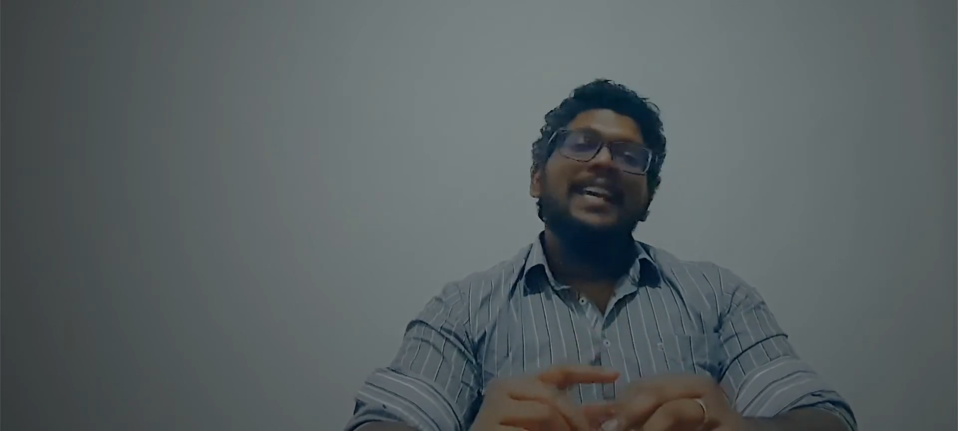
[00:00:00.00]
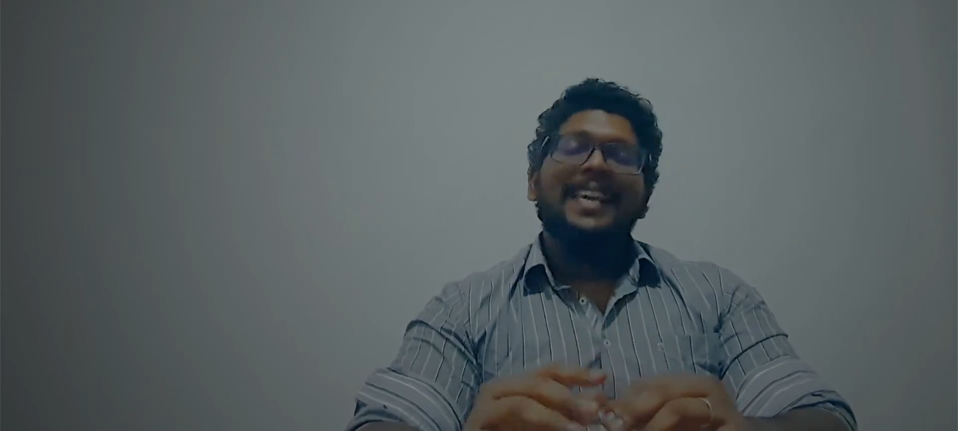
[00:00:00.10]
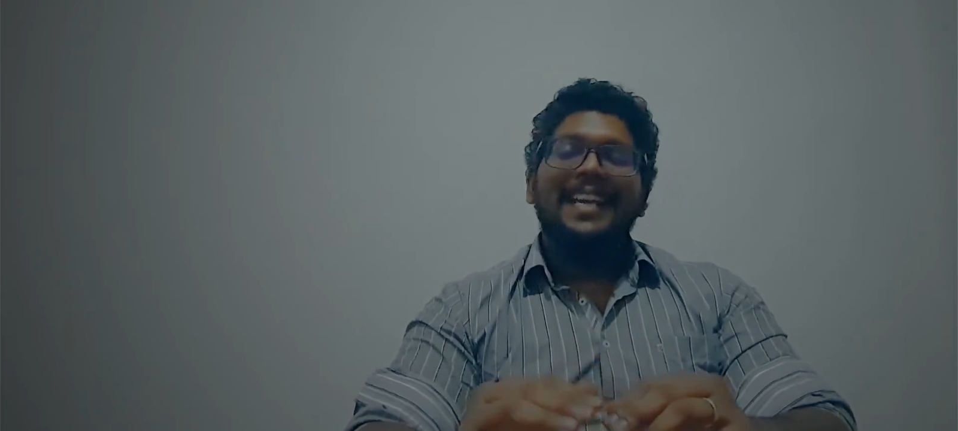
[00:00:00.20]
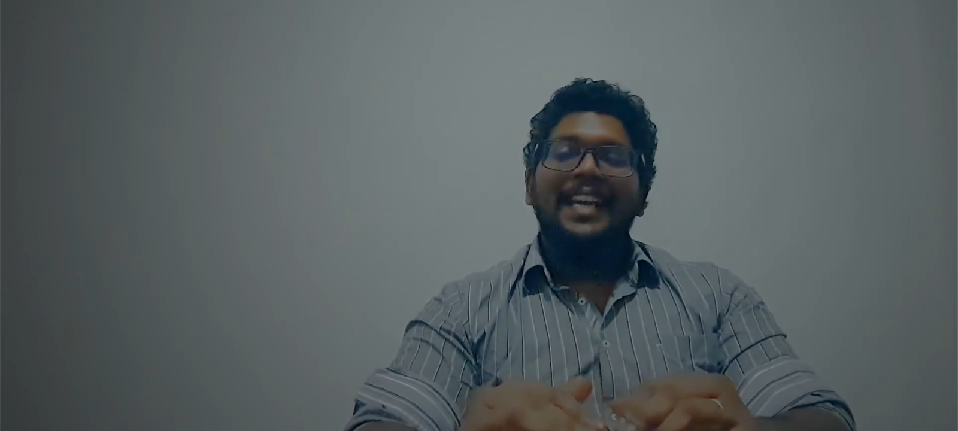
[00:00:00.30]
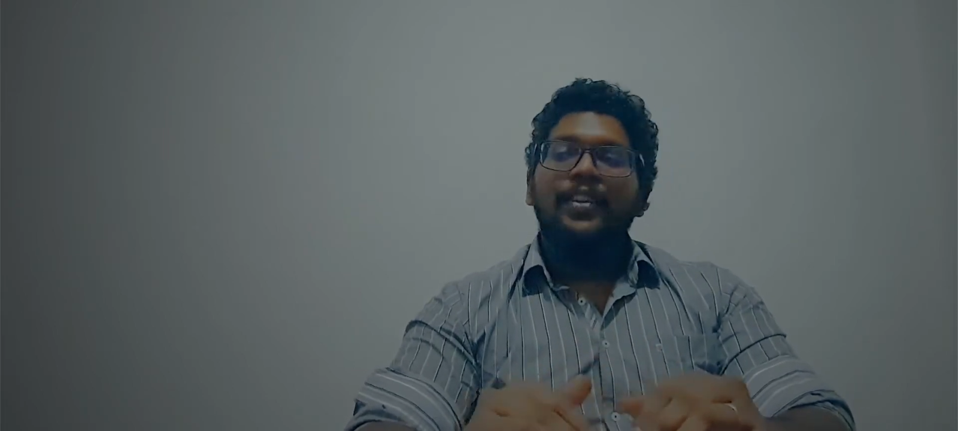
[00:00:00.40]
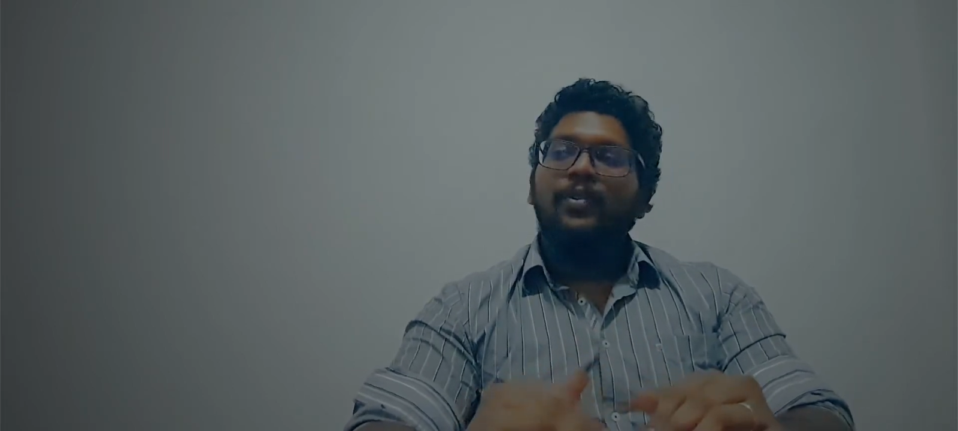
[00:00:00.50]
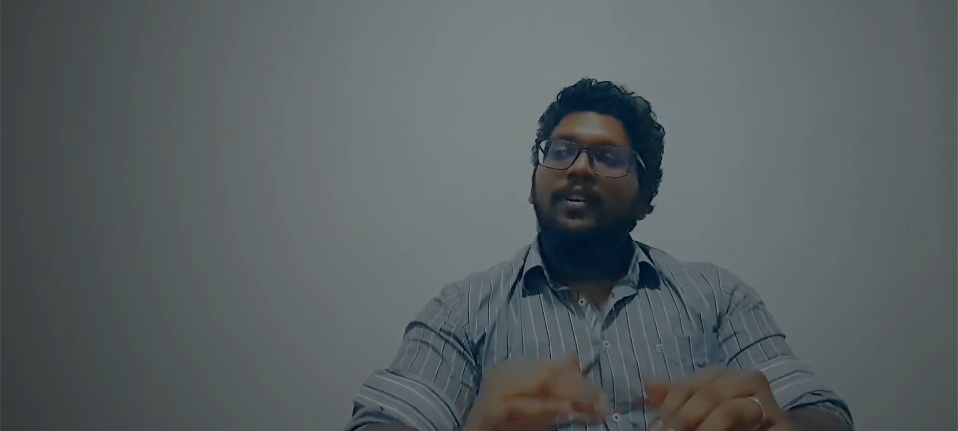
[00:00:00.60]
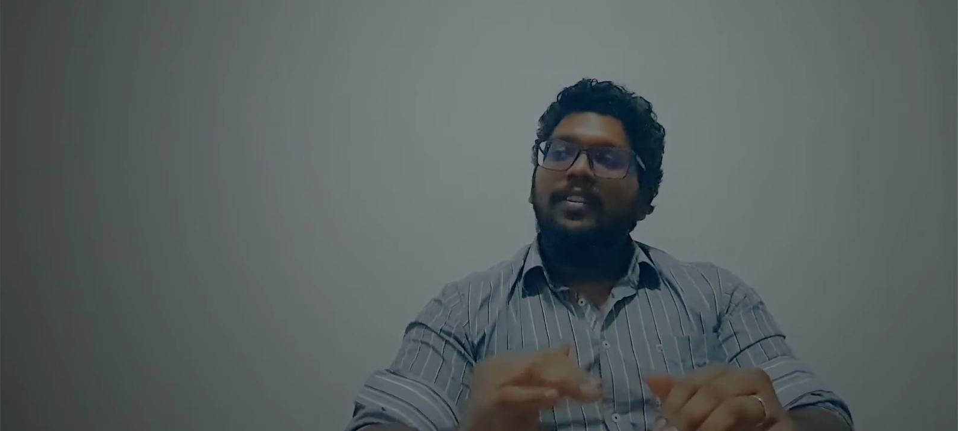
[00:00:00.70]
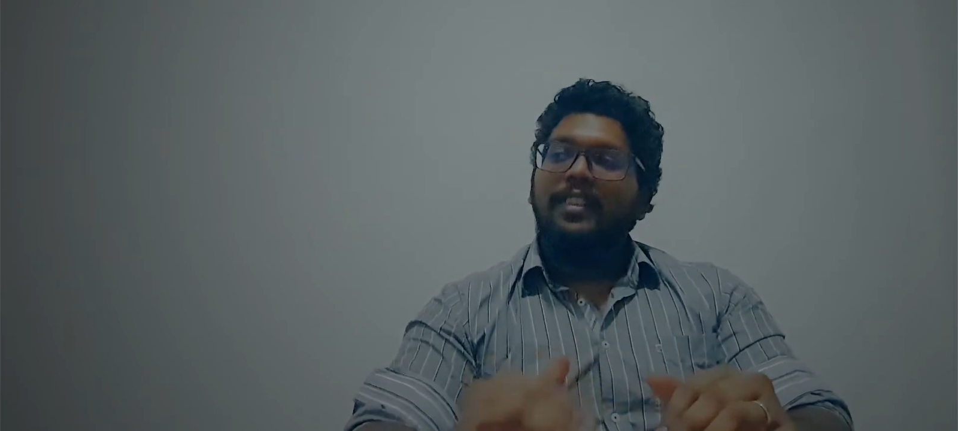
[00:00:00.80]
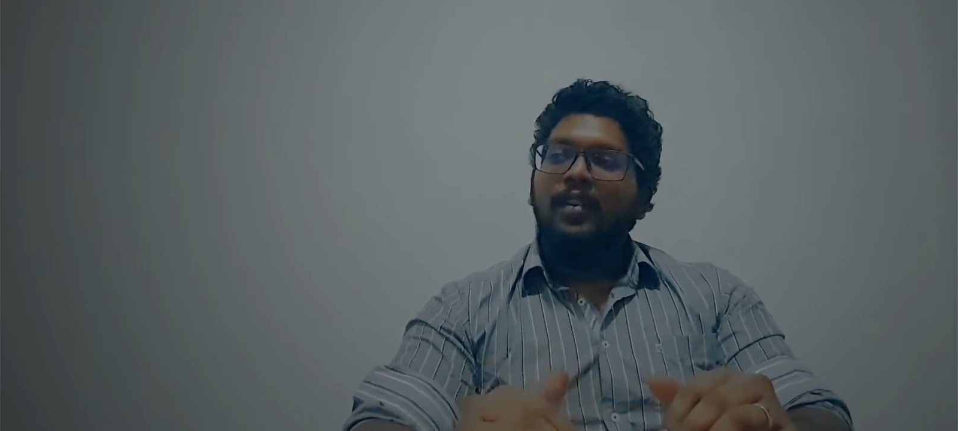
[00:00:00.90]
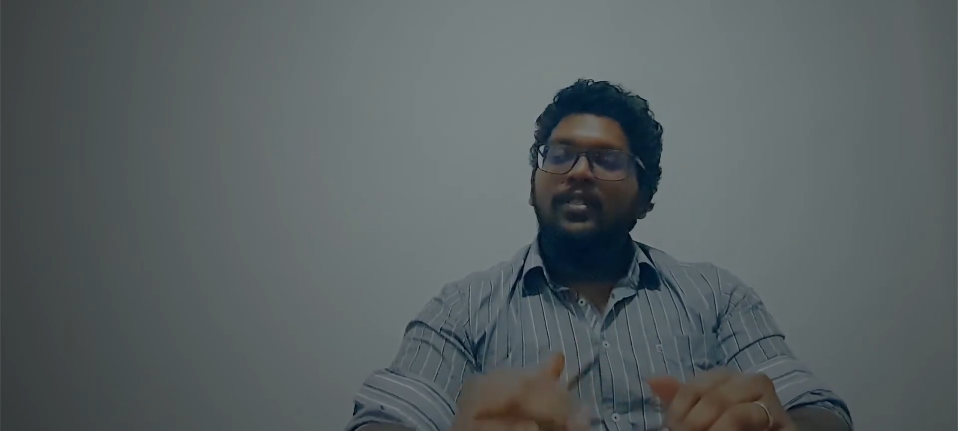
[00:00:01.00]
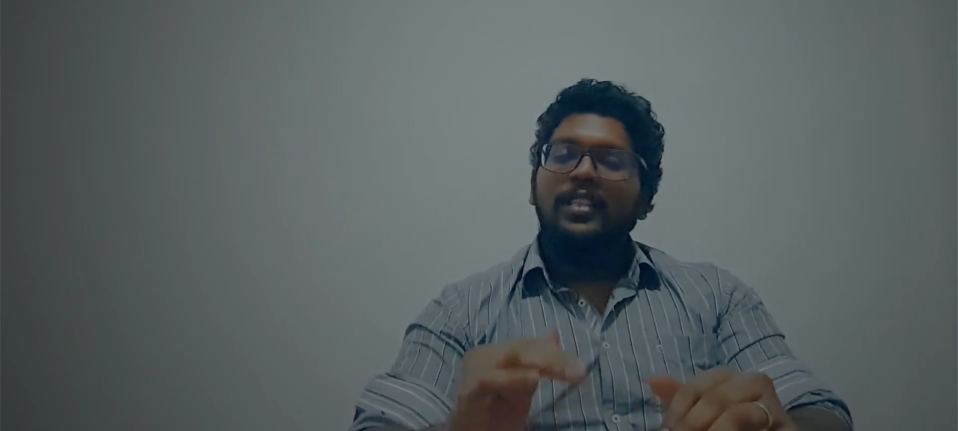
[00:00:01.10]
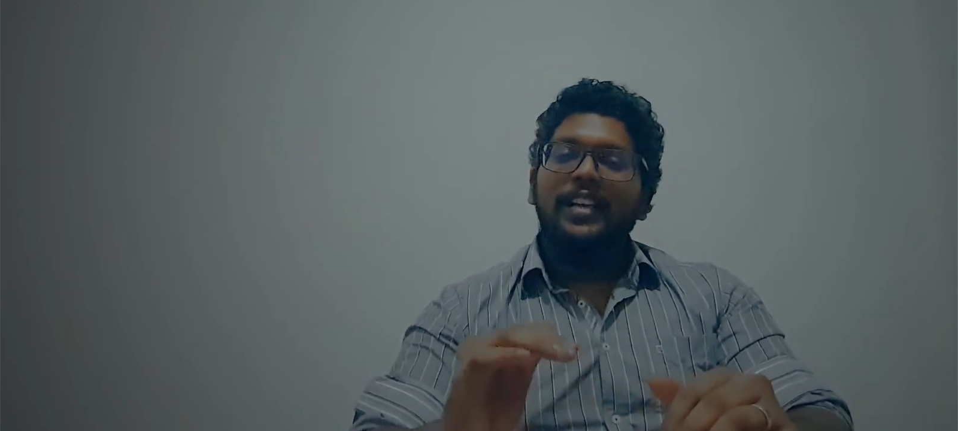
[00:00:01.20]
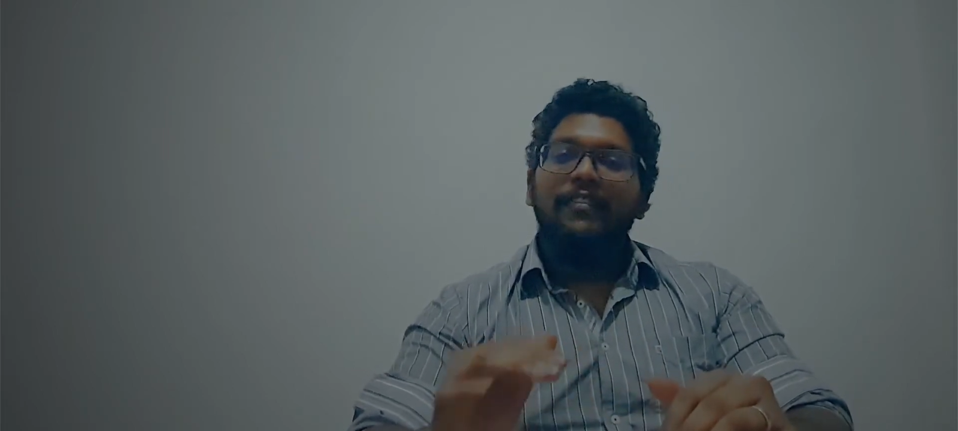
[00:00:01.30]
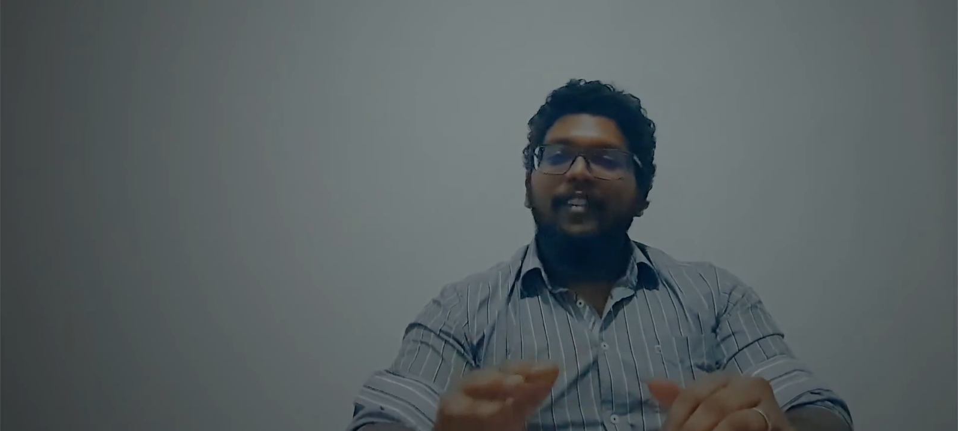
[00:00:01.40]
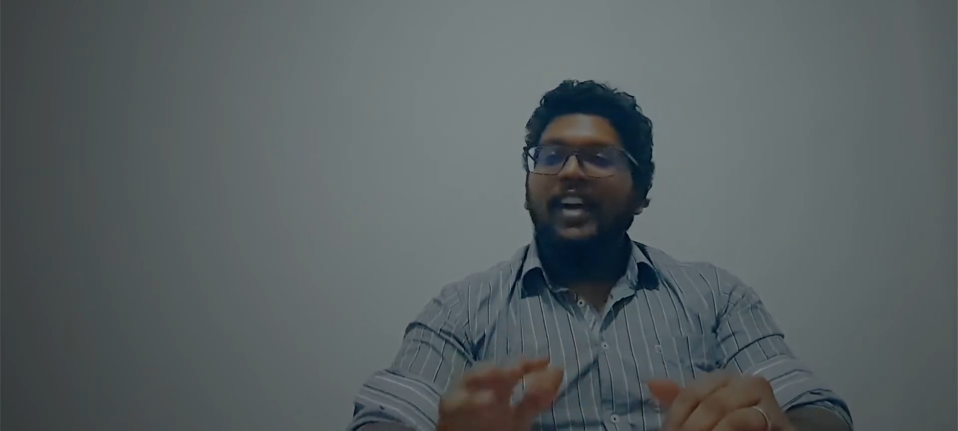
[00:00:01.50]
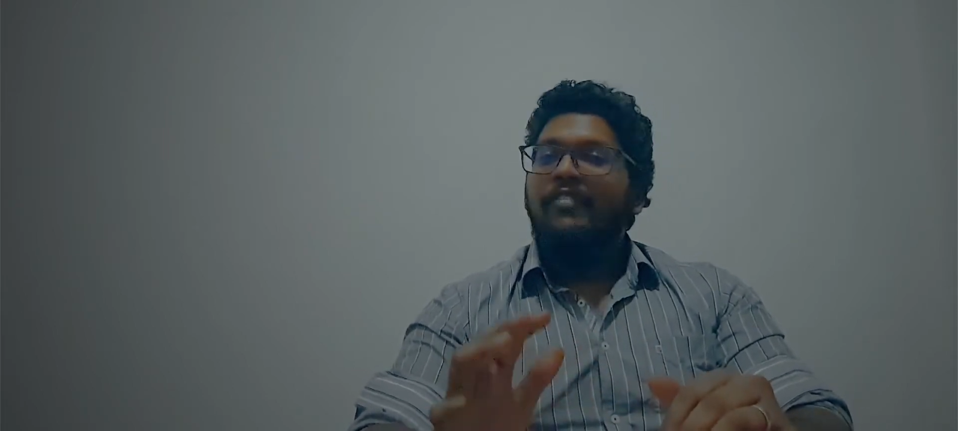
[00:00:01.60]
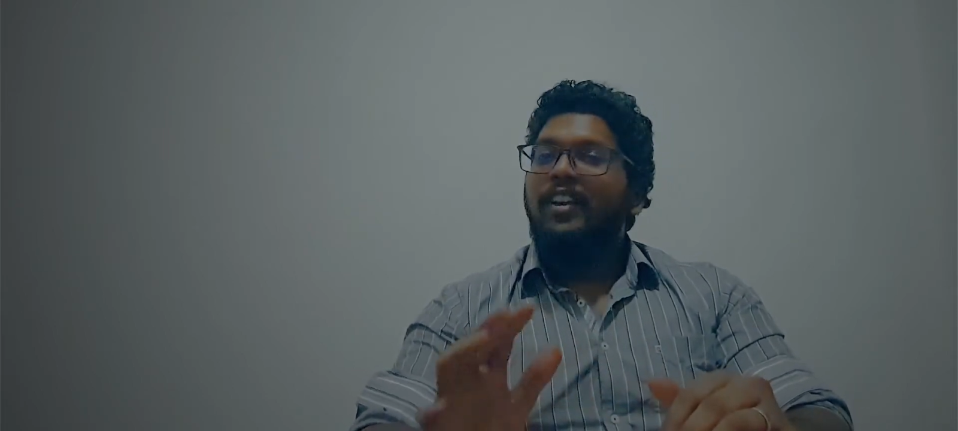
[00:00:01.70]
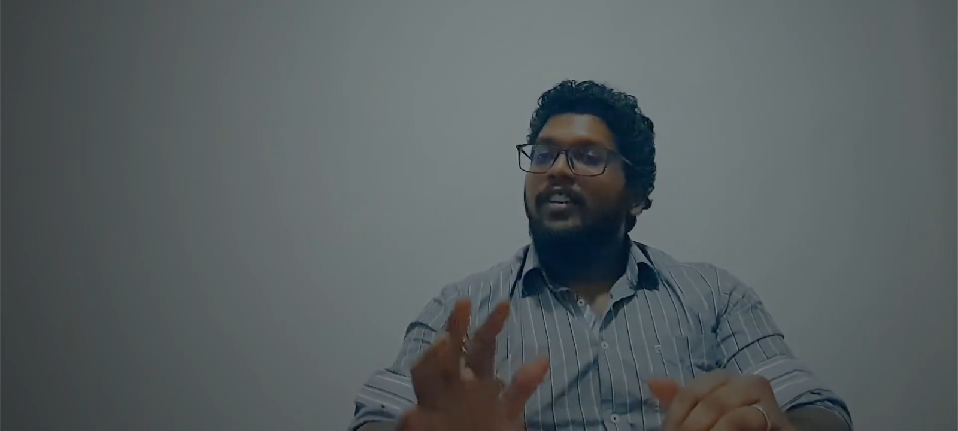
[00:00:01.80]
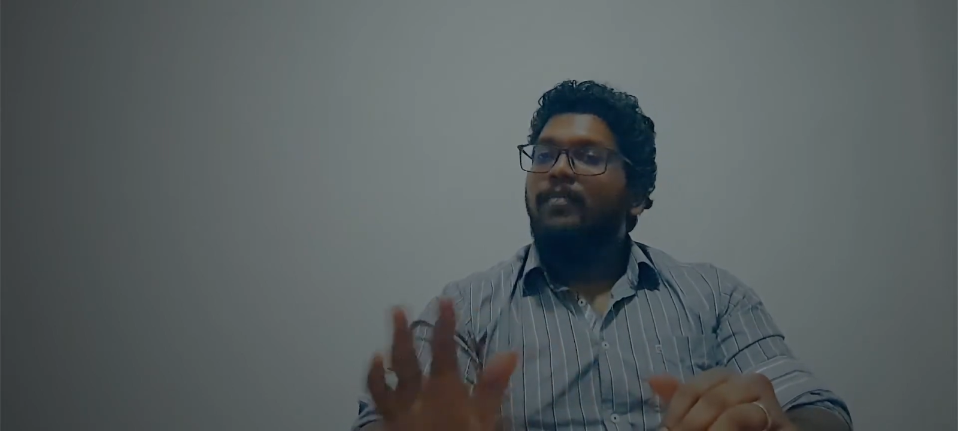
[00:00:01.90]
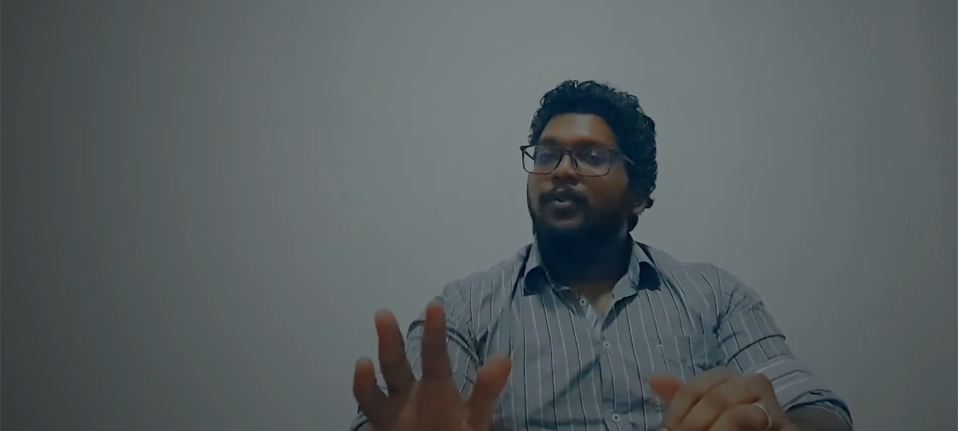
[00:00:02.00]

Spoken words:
he can do 1,500